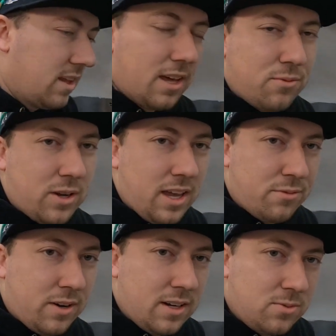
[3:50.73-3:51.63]
If we
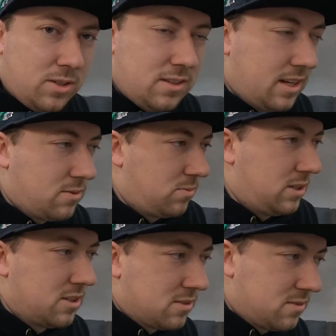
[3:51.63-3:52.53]
can't find one, then
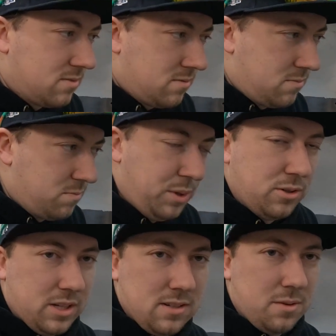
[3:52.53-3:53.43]
we just
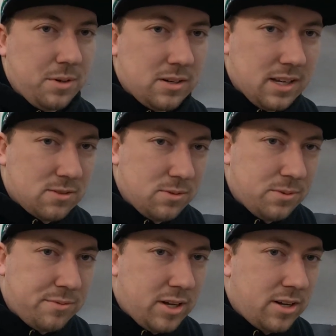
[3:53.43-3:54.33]
build it. I mean, that's what
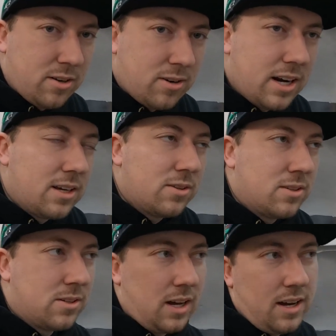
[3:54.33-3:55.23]
we've done already.
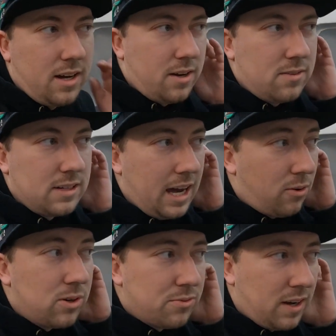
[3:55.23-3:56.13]

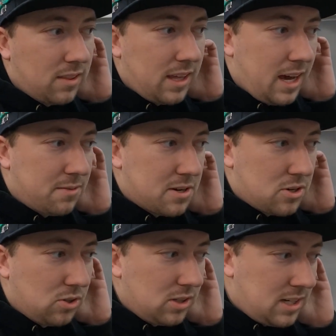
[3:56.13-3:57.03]
Now we finally have a
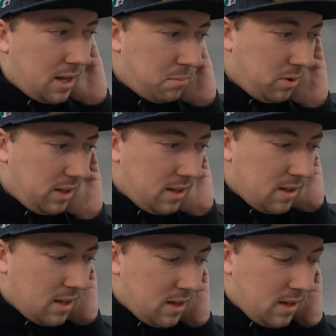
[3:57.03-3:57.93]
good template
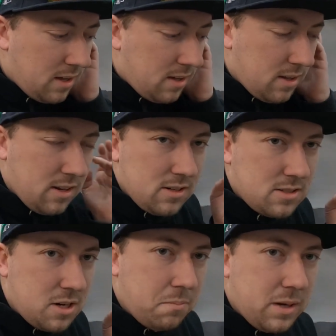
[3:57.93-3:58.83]

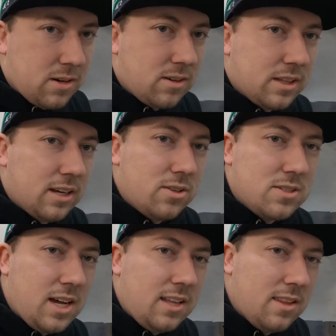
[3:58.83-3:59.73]
to mirror on the other
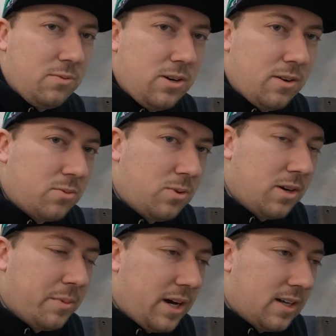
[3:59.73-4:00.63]
side that we don't have to
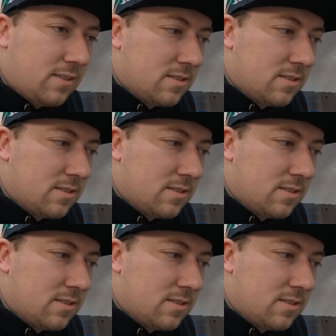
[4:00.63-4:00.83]
worry about it.